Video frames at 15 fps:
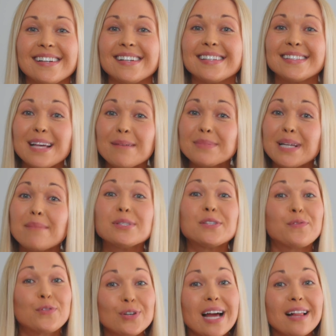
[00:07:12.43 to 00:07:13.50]
Sometimes
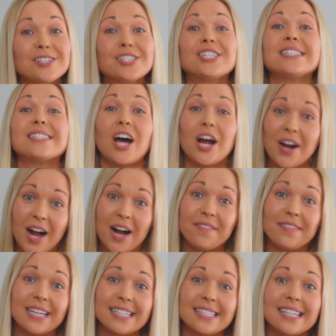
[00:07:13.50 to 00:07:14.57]
food allergies are
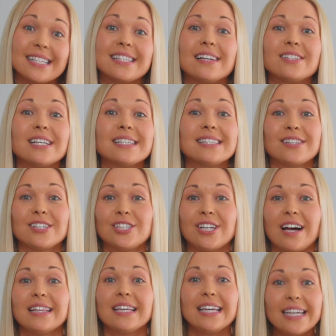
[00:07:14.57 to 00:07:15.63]
obvious, such as the
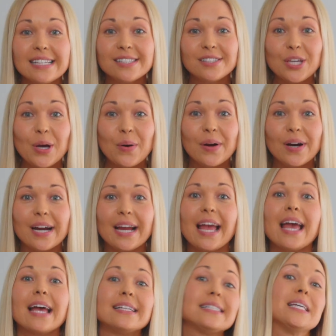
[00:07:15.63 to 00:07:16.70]
child eats yogurt
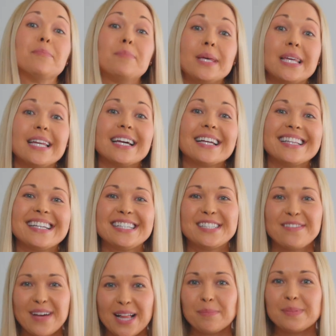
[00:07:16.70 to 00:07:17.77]
and immediately
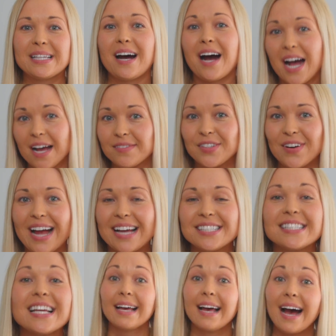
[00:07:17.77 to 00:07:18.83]
develops a hives rash.
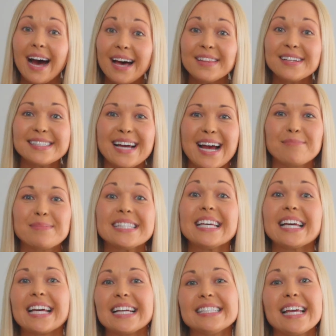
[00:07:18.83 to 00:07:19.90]
Other times, it
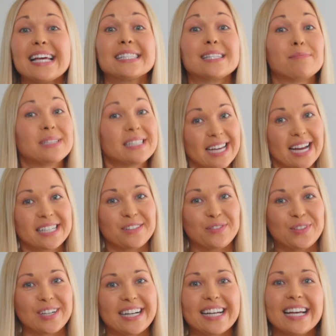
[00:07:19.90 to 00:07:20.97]
can take some detective
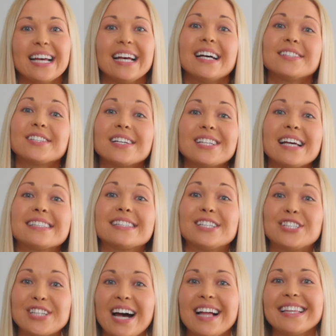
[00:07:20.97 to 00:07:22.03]
work, such as the
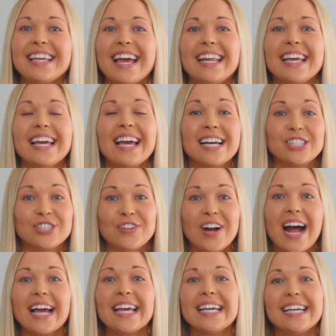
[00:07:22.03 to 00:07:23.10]
child getting
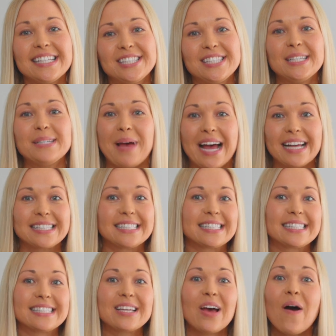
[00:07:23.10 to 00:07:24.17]
dry, itchy
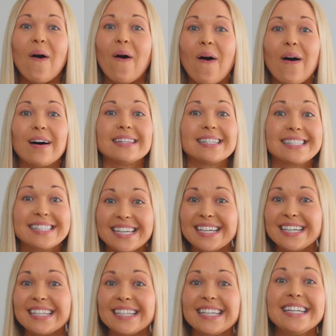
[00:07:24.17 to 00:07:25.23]
patches on the
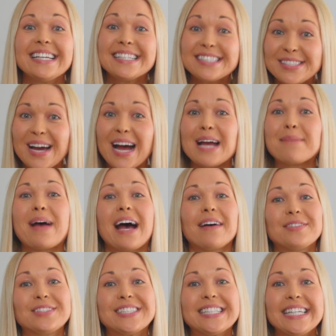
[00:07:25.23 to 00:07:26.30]
skin each time
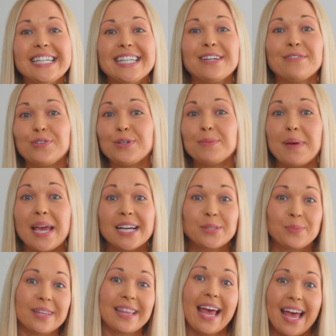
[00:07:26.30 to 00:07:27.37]
after eating food baked
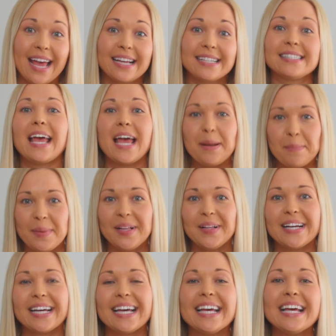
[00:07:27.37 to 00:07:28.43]
with eggs and
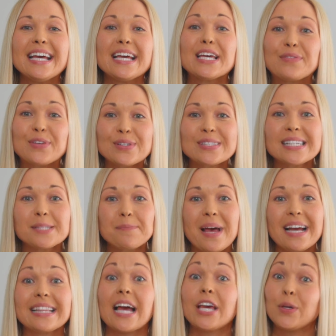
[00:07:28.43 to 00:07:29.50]
milk. If you
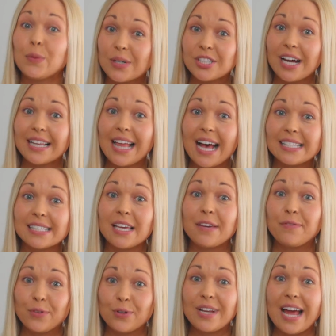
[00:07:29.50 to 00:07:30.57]
suspect that your child has a
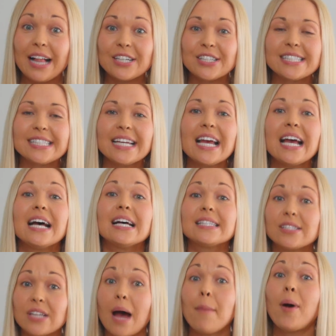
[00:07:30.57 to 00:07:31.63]
food allergy,
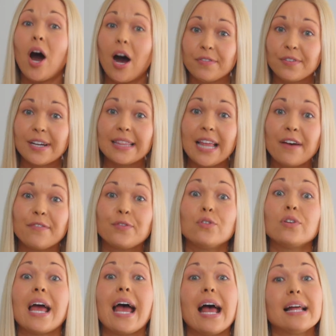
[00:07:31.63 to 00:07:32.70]
stop offering that
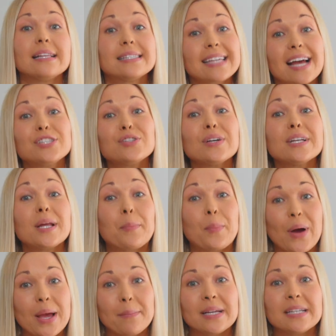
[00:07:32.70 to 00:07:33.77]
food and schedule an
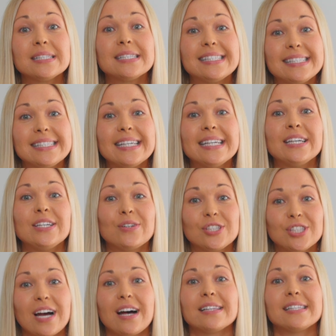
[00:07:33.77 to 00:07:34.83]
appointment to see your
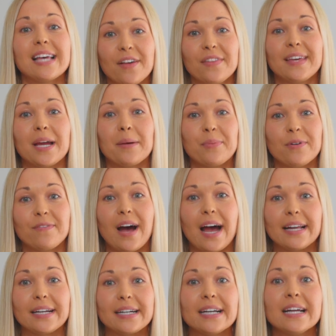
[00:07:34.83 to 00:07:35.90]
child's healthcare
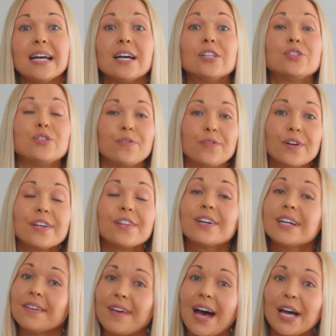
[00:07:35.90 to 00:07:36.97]
provider to further
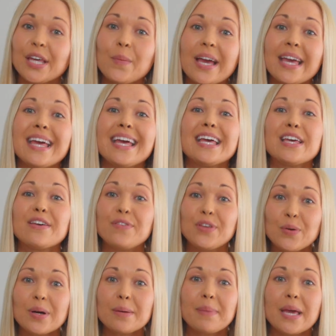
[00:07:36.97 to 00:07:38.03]
evaluate if
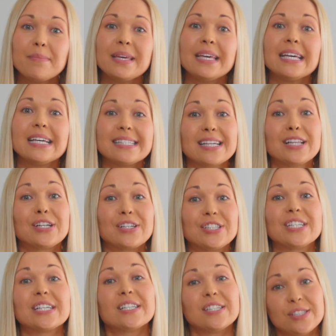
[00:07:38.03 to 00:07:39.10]
your baby is
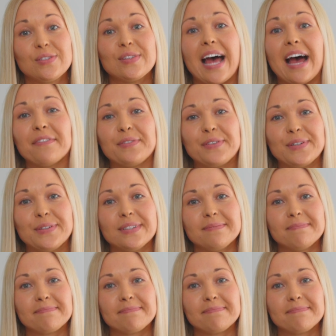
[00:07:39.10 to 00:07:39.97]
allergic to that food.